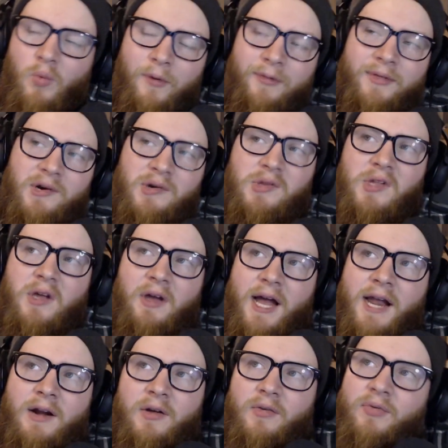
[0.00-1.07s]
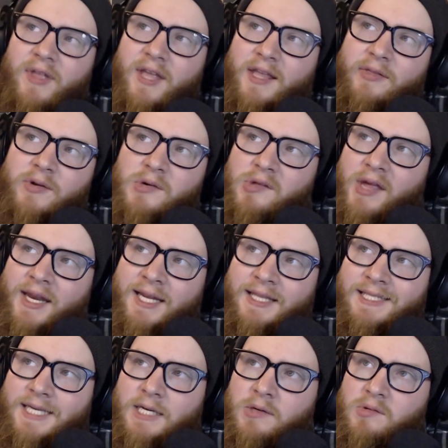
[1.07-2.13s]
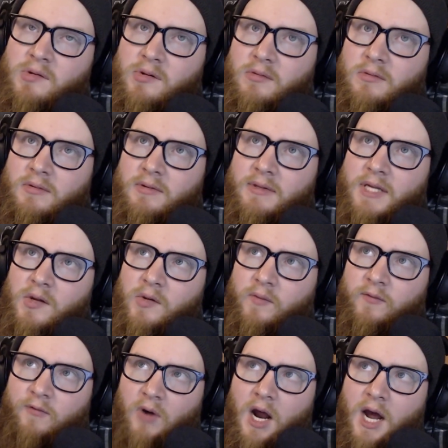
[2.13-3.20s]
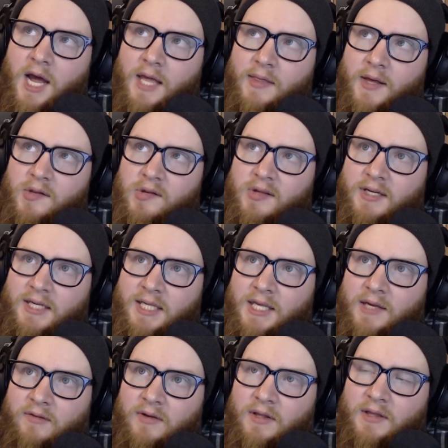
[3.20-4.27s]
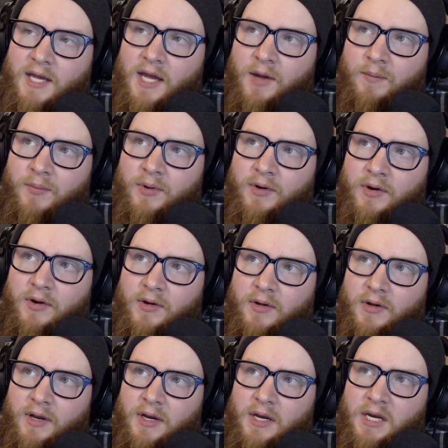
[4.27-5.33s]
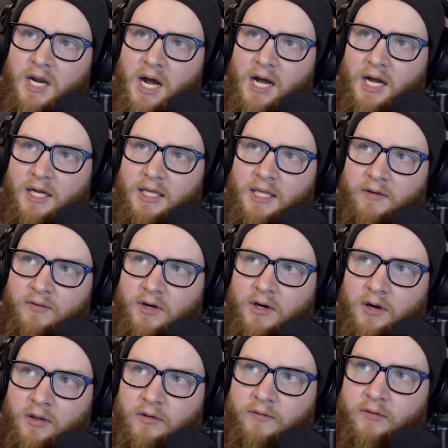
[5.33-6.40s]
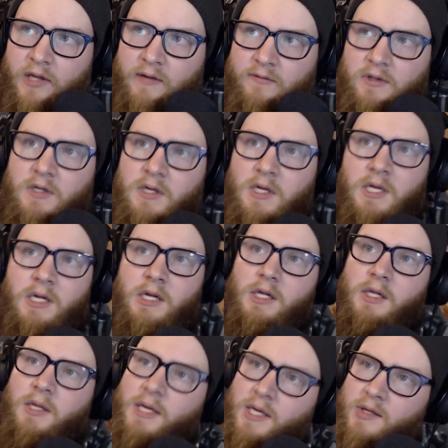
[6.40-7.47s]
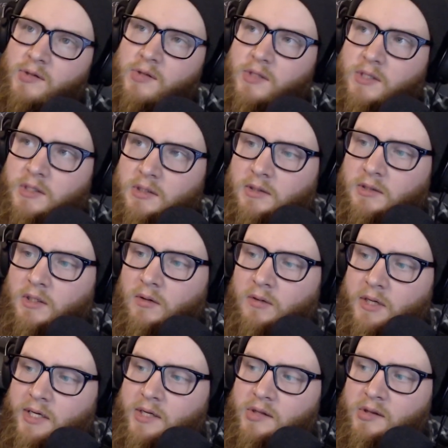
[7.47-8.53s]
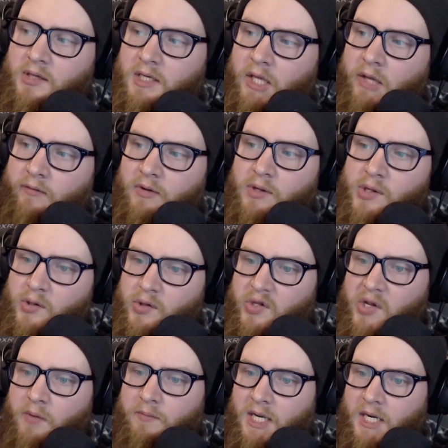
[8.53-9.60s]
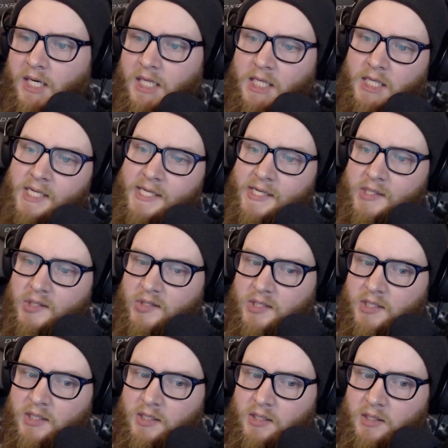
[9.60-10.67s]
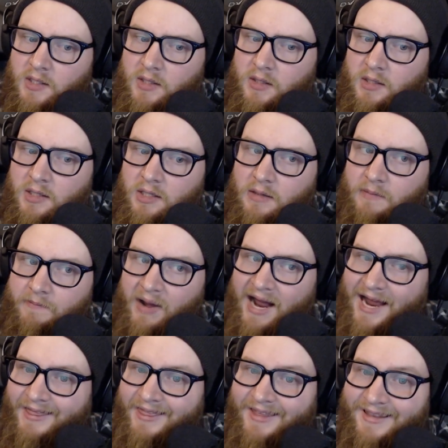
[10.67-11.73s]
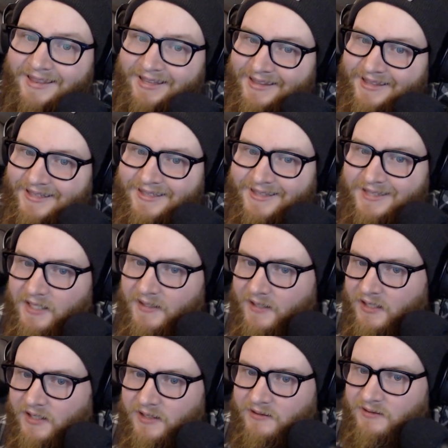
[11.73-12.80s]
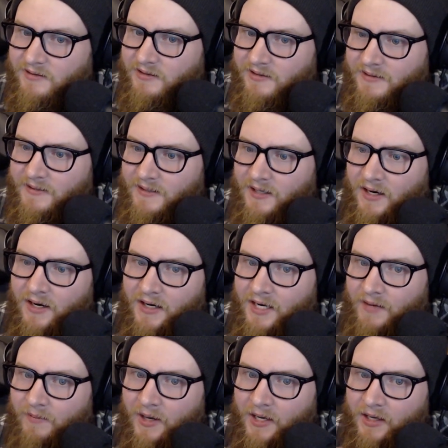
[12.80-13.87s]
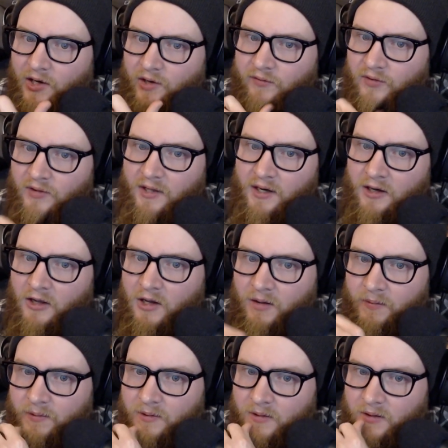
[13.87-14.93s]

Well, I don't think there's anything else that's fried that's going to give it that, but not give it another flavor. Glazed donut is going to give it some kind of yeast. But I think that the honey might cover that up.